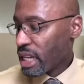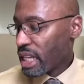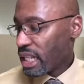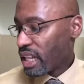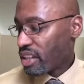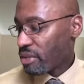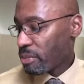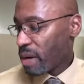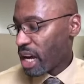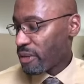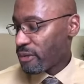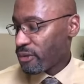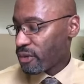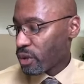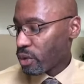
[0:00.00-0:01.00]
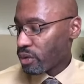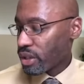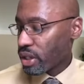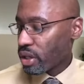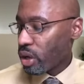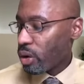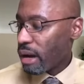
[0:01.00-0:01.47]
lest my fury
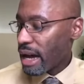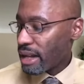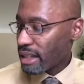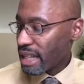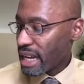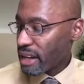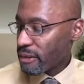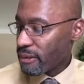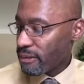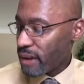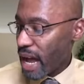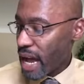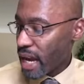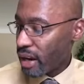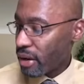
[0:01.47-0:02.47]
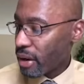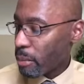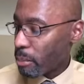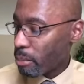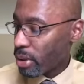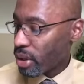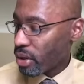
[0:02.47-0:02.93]
go out like fire
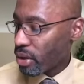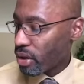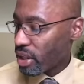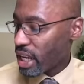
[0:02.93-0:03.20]
and burn